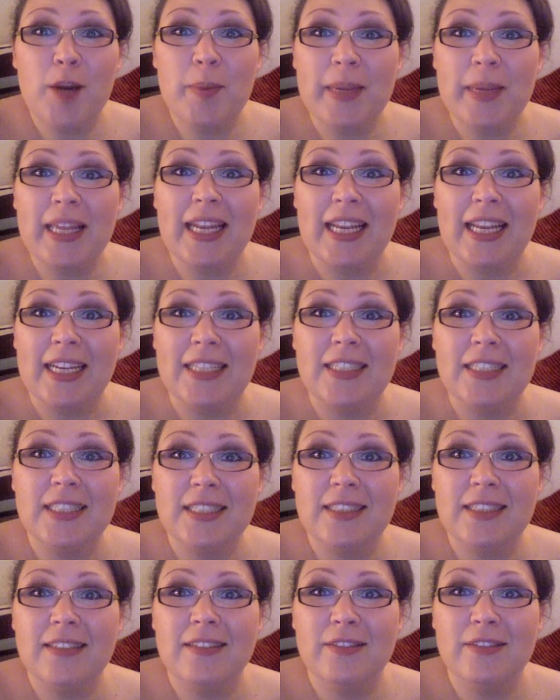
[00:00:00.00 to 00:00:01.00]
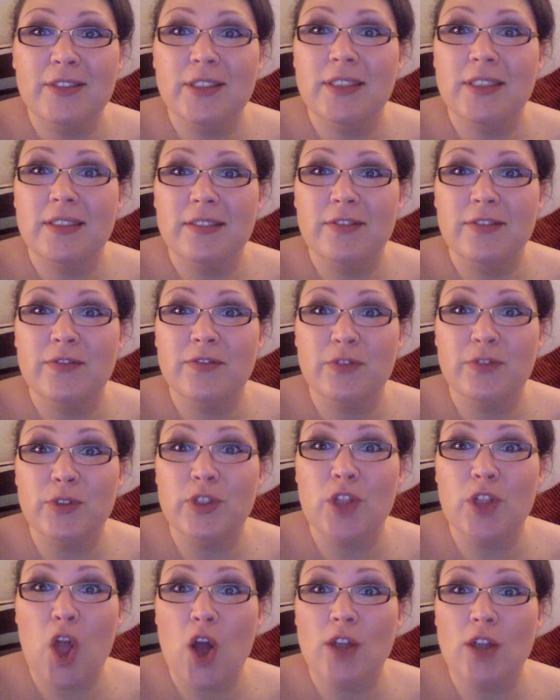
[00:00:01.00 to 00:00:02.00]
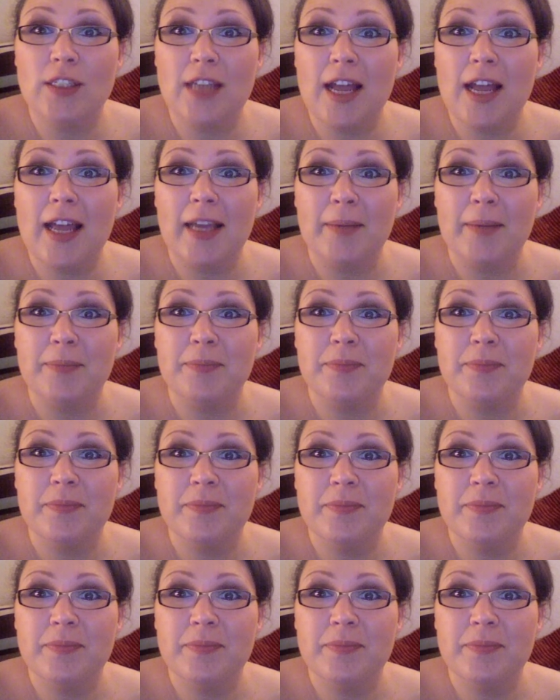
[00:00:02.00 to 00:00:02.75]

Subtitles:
of meetings for a long time.